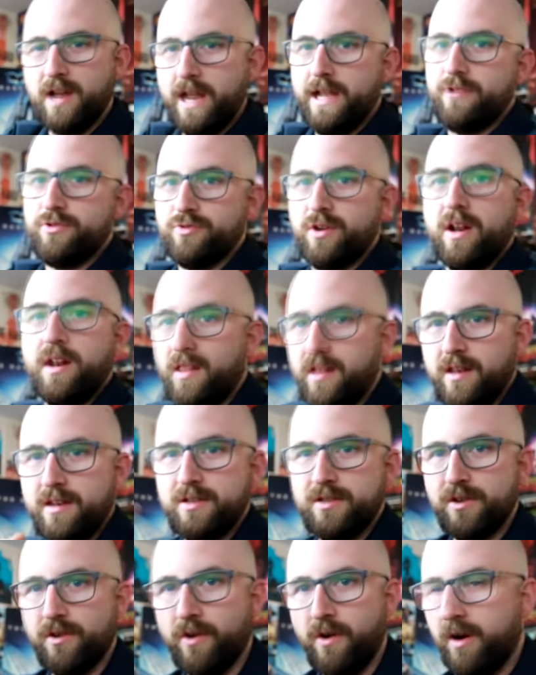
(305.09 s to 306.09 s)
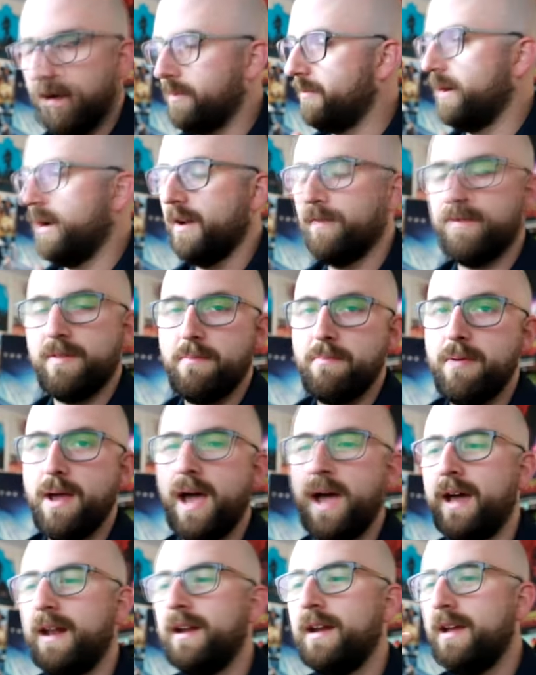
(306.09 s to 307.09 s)
adrenaline into your arm right off the
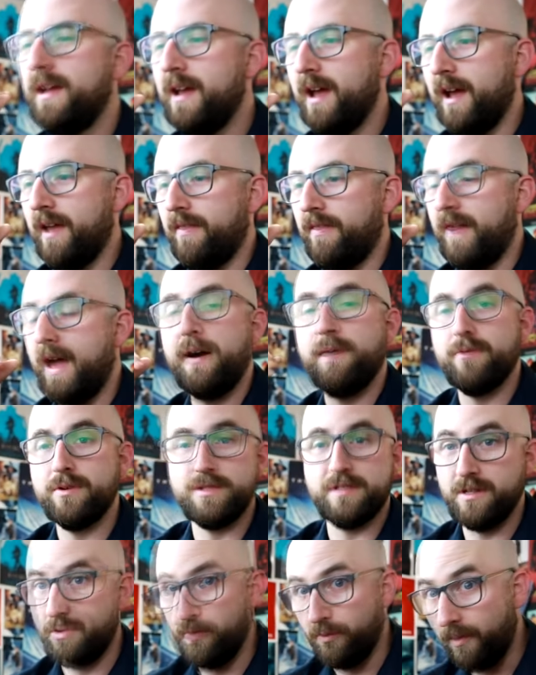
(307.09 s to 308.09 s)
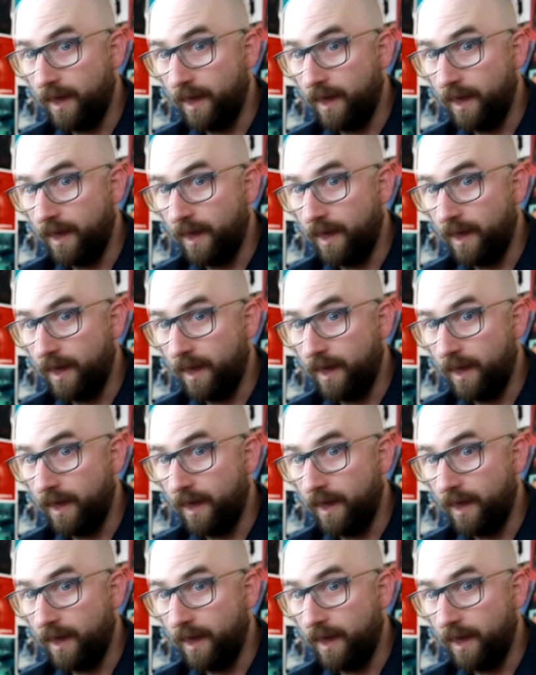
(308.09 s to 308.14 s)
bat. And that was the